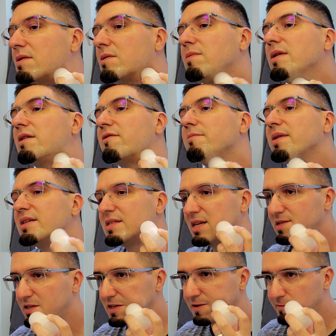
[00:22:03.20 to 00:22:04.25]
on one of my
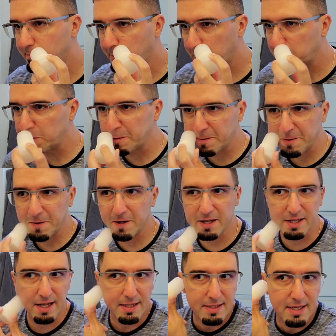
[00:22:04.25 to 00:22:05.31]
sensitive spots,
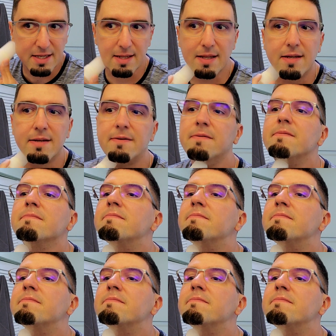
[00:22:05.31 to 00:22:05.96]
and that's it.